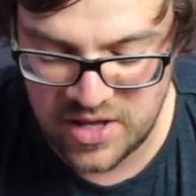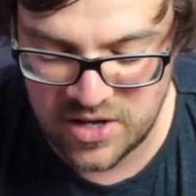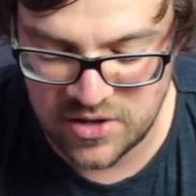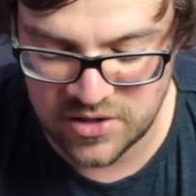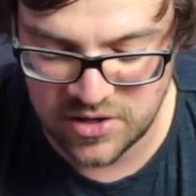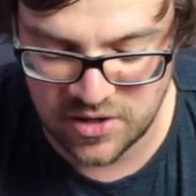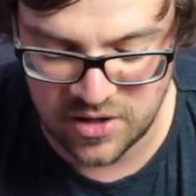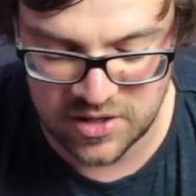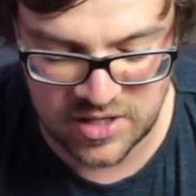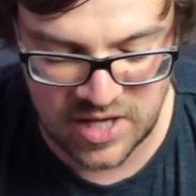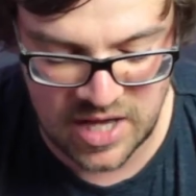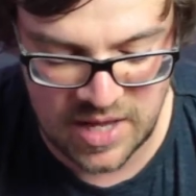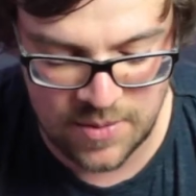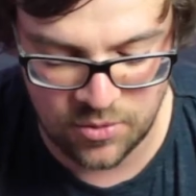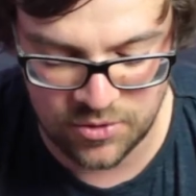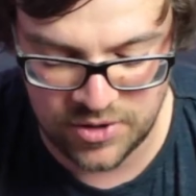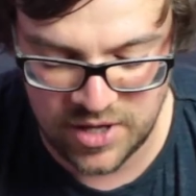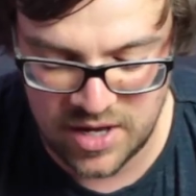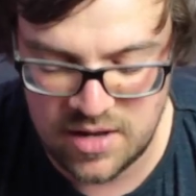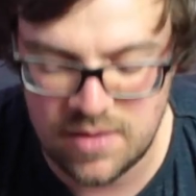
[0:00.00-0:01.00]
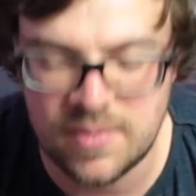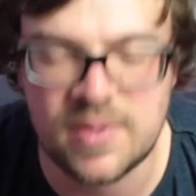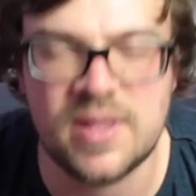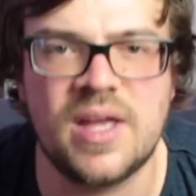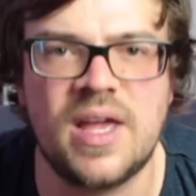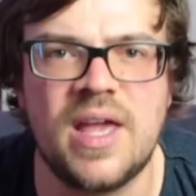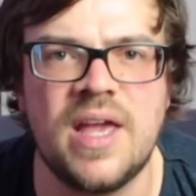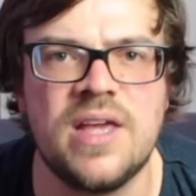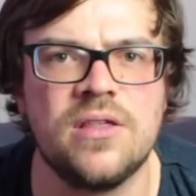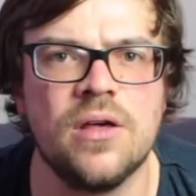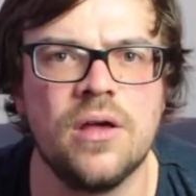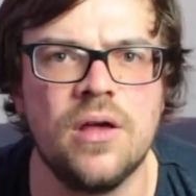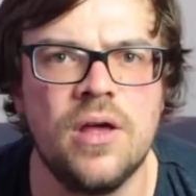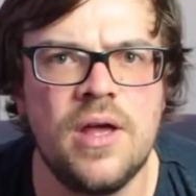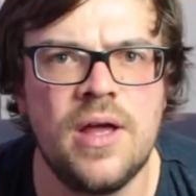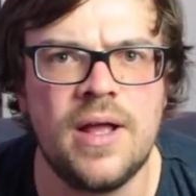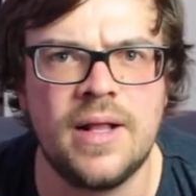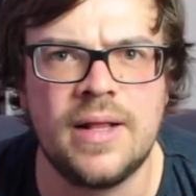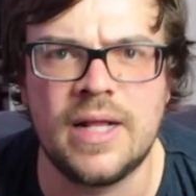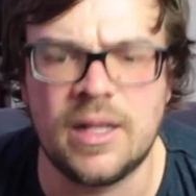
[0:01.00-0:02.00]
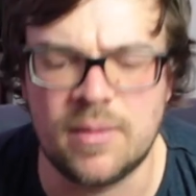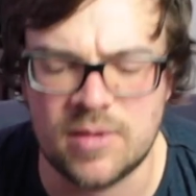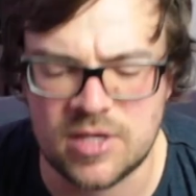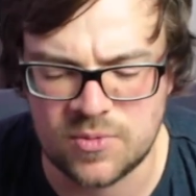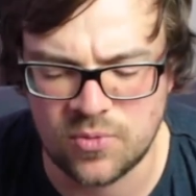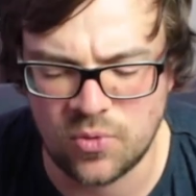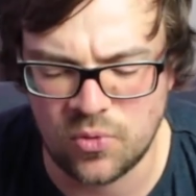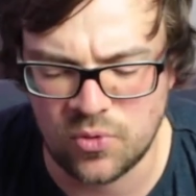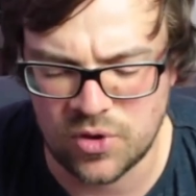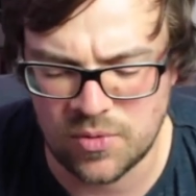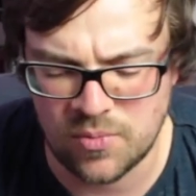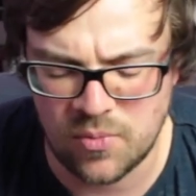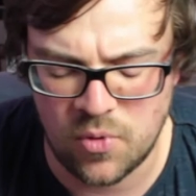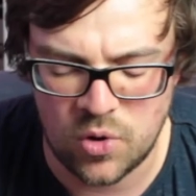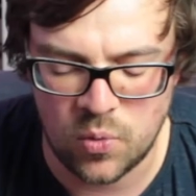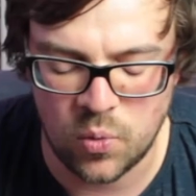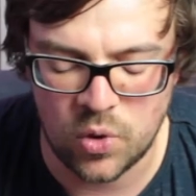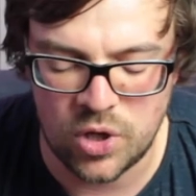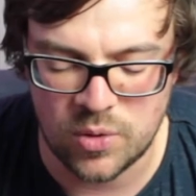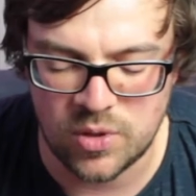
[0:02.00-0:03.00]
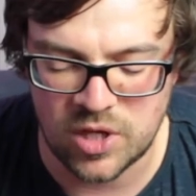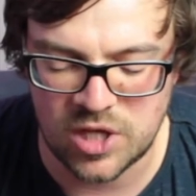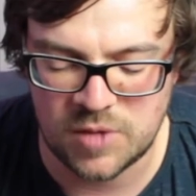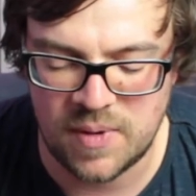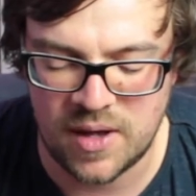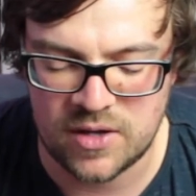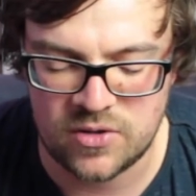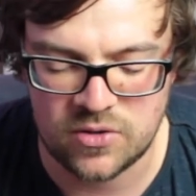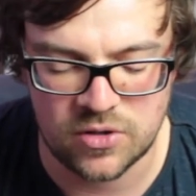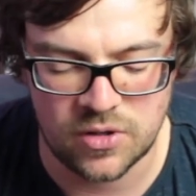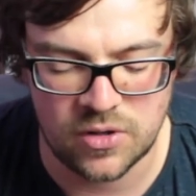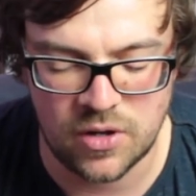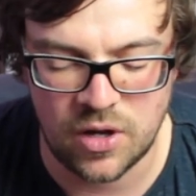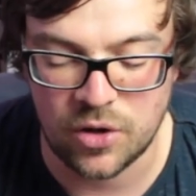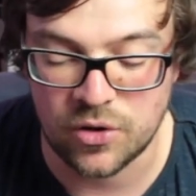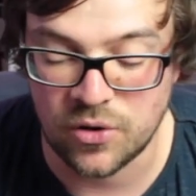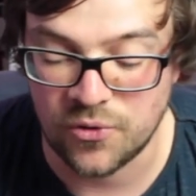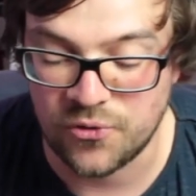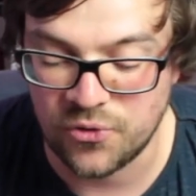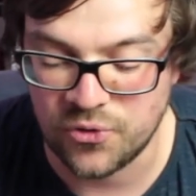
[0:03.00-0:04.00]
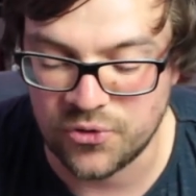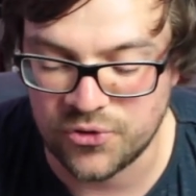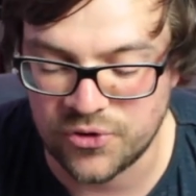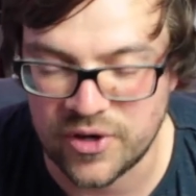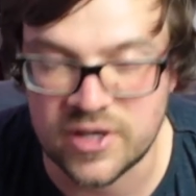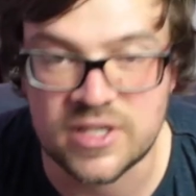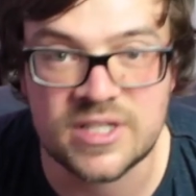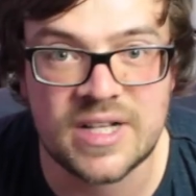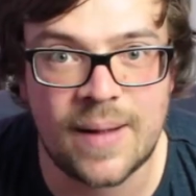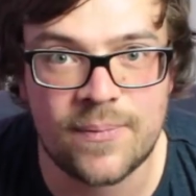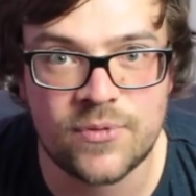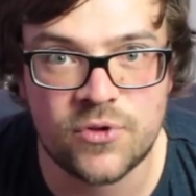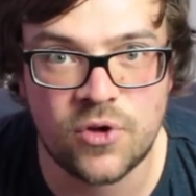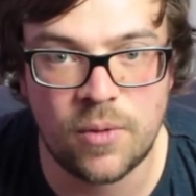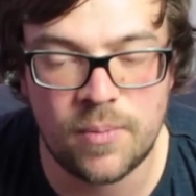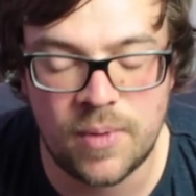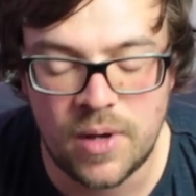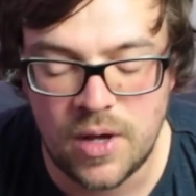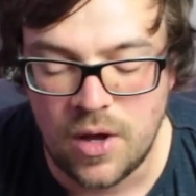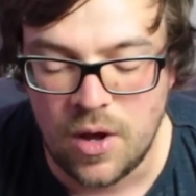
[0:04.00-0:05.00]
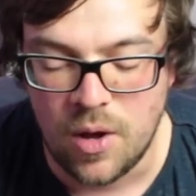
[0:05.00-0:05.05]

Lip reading: good sized keyboard here. I mean, the keys are a little bit smaller than what you would expect on a full size laptop,